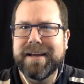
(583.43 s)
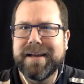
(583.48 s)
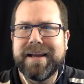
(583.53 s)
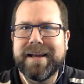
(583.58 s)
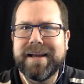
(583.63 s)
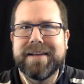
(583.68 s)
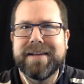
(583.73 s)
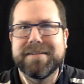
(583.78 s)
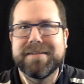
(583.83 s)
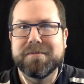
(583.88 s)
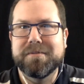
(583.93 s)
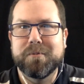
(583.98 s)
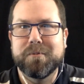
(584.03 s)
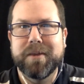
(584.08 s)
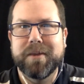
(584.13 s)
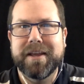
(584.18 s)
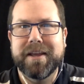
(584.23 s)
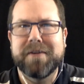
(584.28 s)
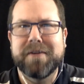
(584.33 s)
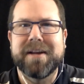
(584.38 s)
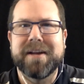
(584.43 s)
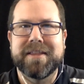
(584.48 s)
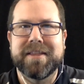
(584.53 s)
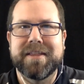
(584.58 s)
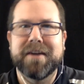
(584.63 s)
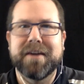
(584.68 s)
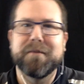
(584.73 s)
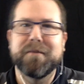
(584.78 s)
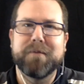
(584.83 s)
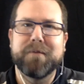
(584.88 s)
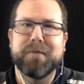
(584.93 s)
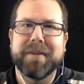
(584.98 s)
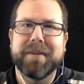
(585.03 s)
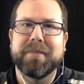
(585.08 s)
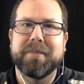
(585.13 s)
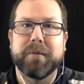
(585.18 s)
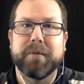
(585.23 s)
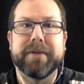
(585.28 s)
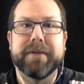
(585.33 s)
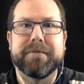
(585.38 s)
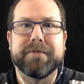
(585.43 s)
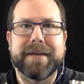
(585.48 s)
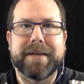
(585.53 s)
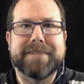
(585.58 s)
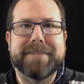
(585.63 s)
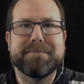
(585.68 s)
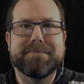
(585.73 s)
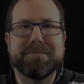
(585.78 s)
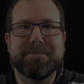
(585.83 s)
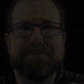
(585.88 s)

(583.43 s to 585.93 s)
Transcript: and really go out there and fight the real fight.